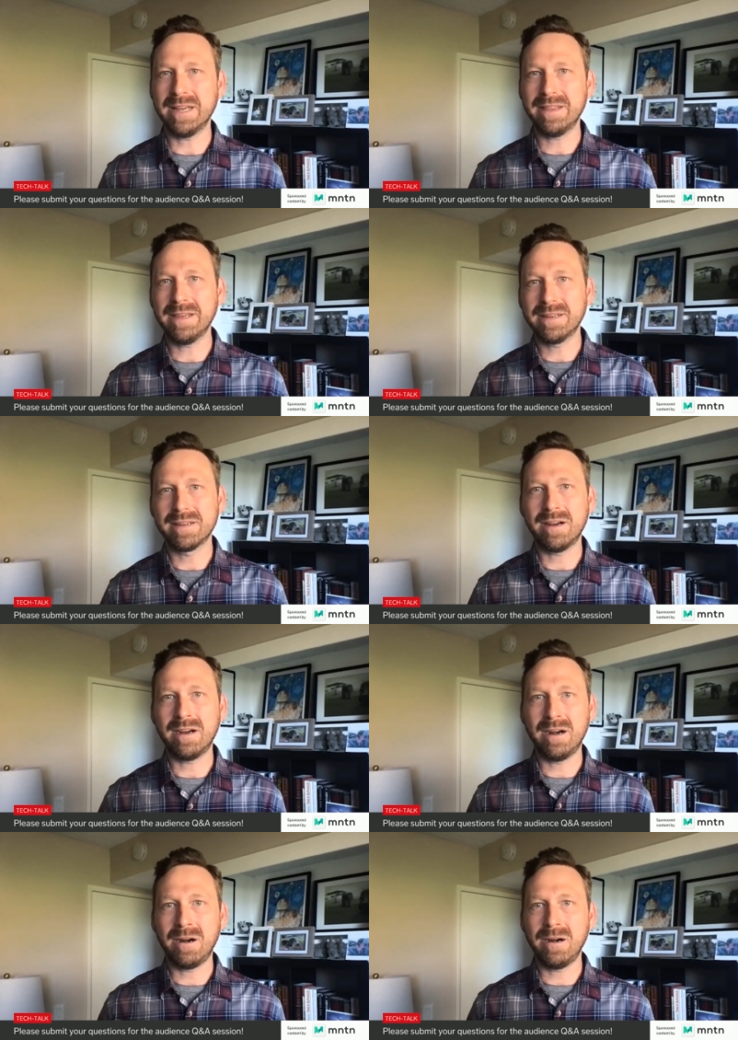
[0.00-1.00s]
I think,
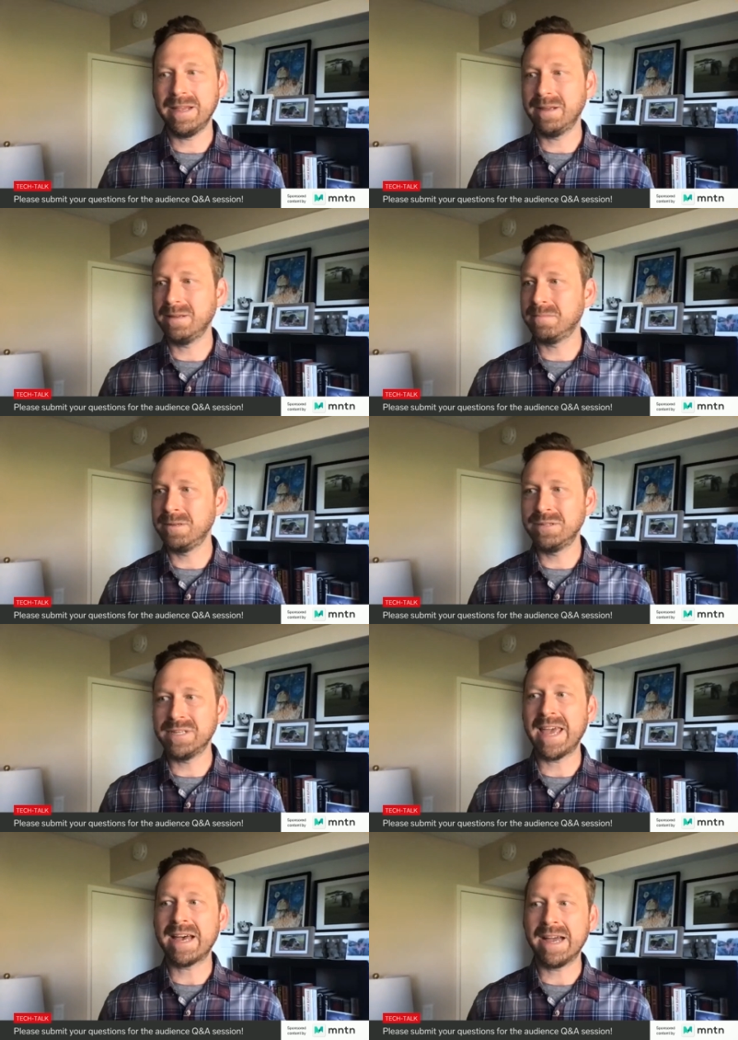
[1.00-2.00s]
are
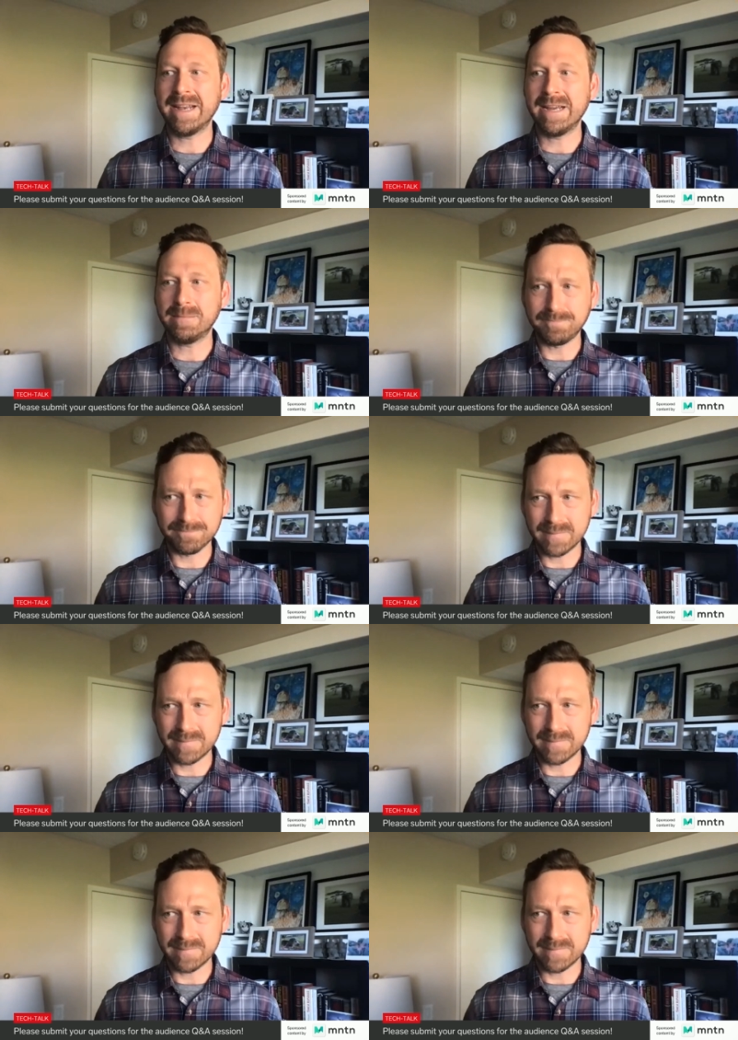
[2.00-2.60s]
using AI now.